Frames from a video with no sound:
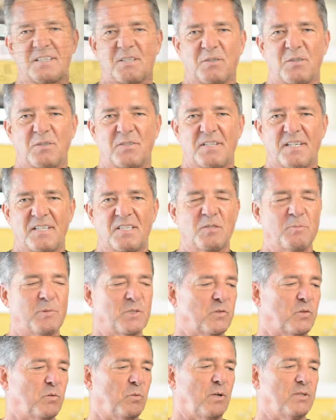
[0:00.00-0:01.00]
and girls, thanks so
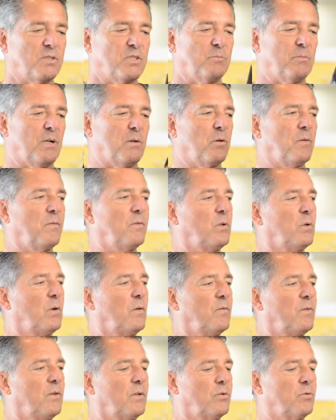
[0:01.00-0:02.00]
much for watching my review
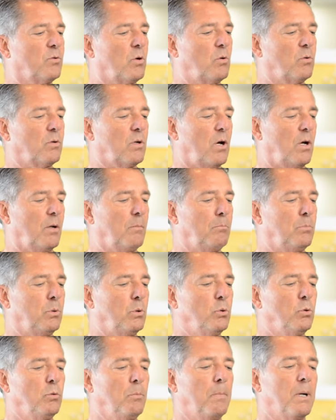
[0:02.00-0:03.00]
of the DROCON
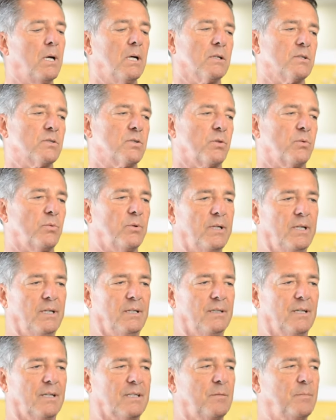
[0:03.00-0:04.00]
Blue Bugs 3.
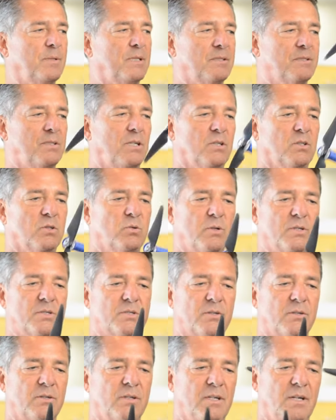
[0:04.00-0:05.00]
That can be a tongue
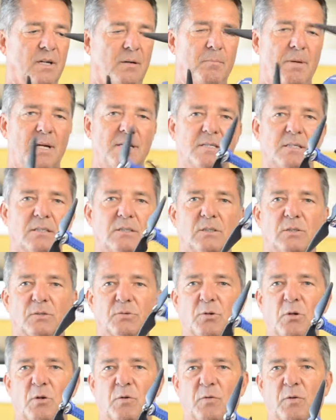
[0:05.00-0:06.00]
twister. Amazing little
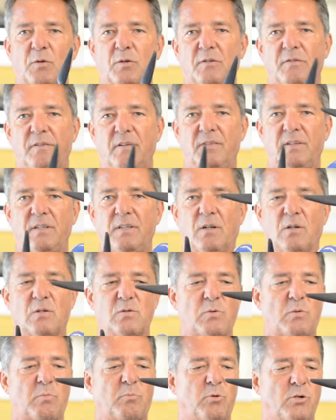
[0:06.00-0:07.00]
drone for under
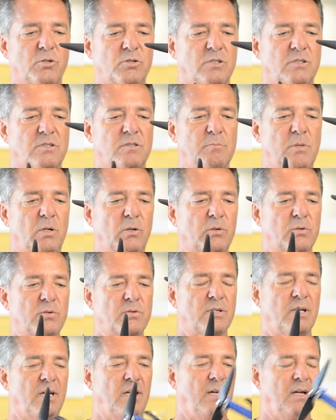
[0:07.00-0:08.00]
$50 with brushless motors.
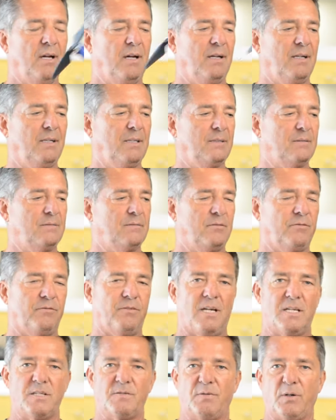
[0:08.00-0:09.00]
Uh,
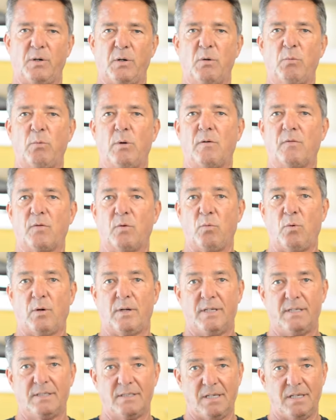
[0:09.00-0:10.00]
flies very well for
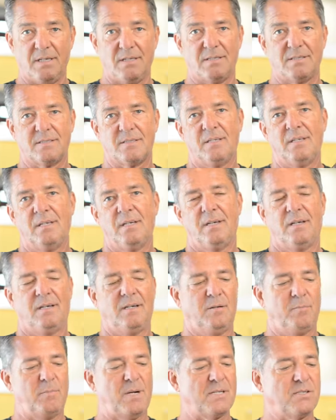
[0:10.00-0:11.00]
what it does.
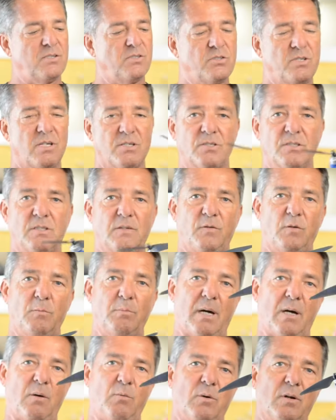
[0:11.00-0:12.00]
Uh, my suggestion if you
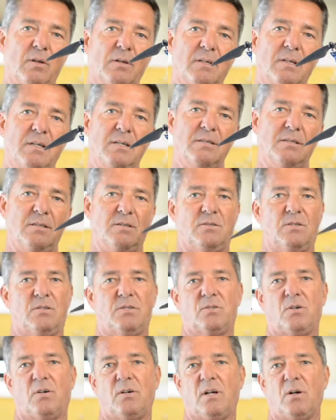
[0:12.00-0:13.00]
buy one of these is to
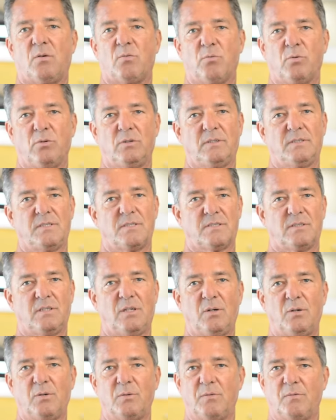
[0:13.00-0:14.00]
start out really
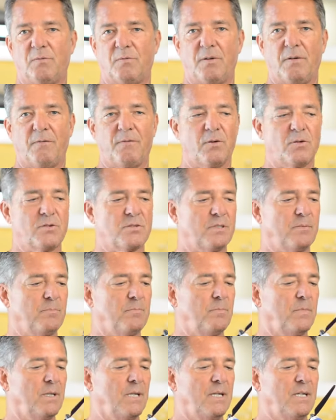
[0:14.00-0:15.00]
slow. The first
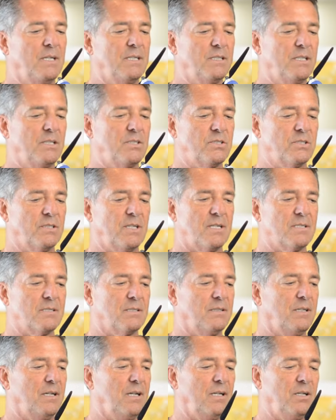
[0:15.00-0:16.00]
intention as a,
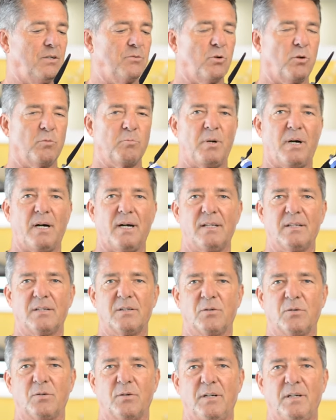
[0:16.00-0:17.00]
any drone pilot
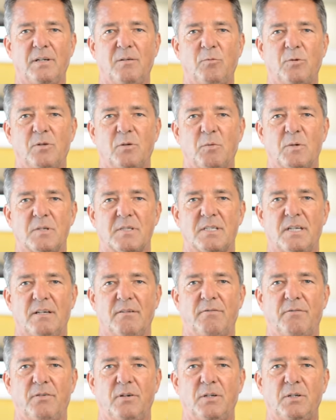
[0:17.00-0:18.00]
or anyone that wants to
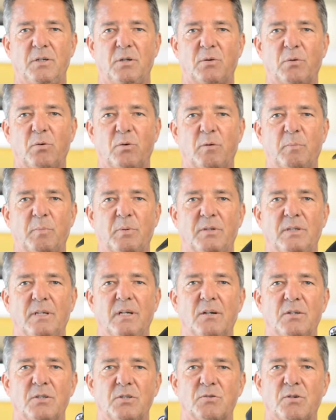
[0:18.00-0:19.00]
have fun, you throw it up in the
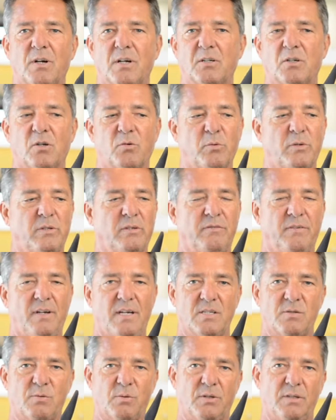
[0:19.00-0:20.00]
air and you try to go really
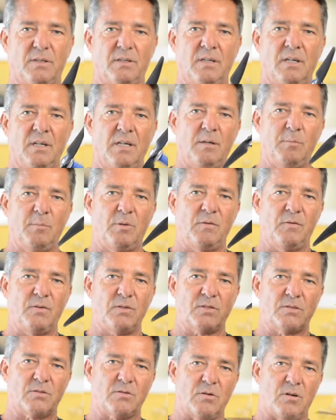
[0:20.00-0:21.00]
fast with it. But if you
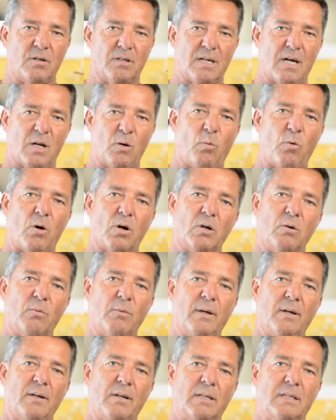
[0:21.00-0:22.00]
kind of walk
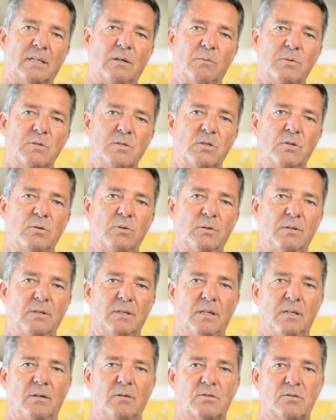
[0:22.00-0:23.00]
around like I was
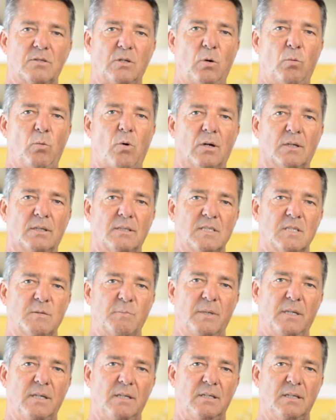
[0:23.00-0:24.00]
doing at slow walking
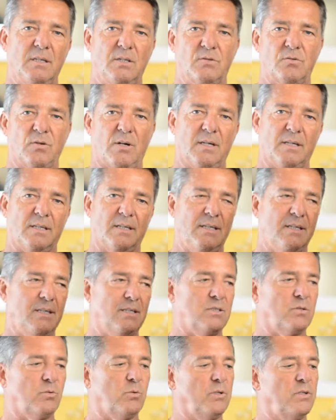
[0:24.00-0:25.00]
speed and try to get
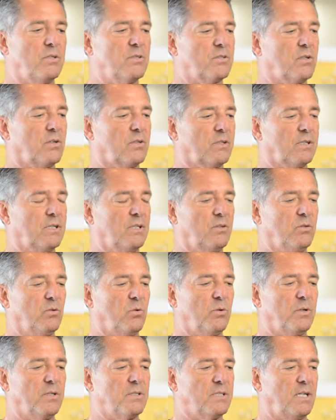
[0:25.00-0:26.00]
it to where you start getting the
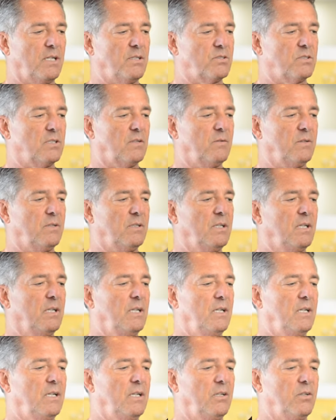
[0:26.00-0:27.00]
orientation of it,
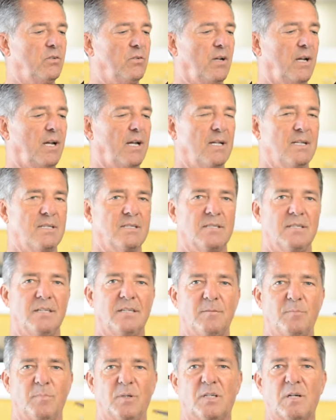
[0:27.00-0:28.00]
in your hands, then
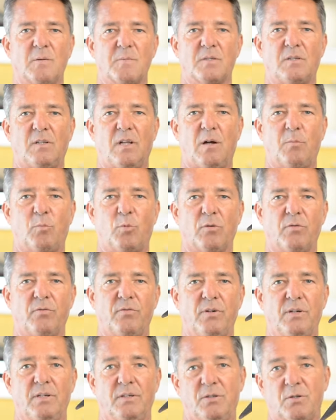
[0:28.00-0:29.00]
it becomes a lot more
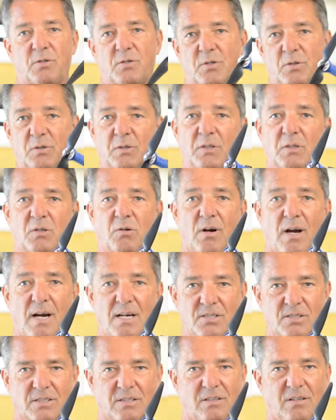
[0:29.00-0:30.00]
fun. You're still going to
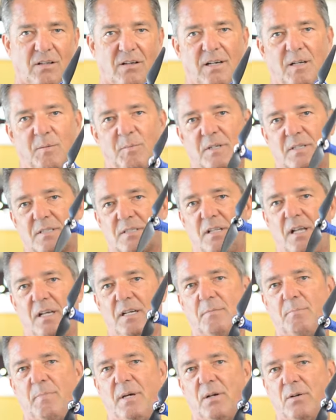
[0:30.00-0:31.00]
crash it a lot, but it's a
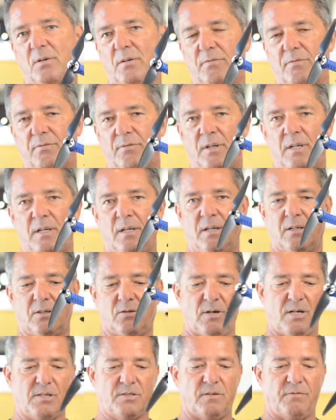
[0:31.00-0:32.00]
lot better to
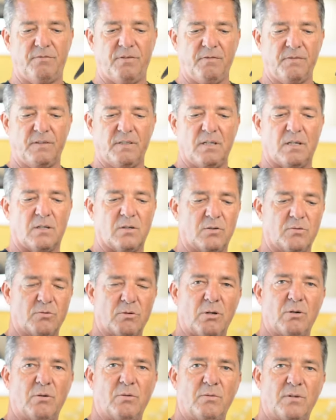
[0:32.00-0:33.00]
crash a $50
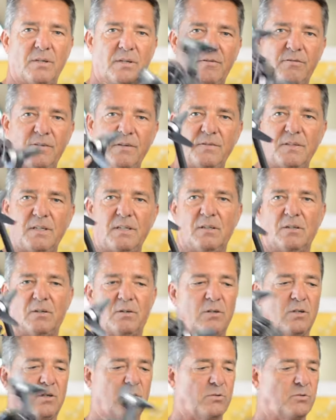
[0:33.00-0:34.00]
drone than a
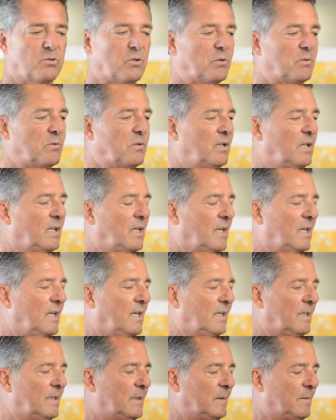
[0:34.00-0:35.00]
$1,500 drone.
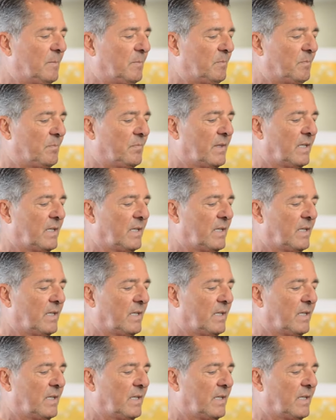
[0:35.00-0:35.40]
Um,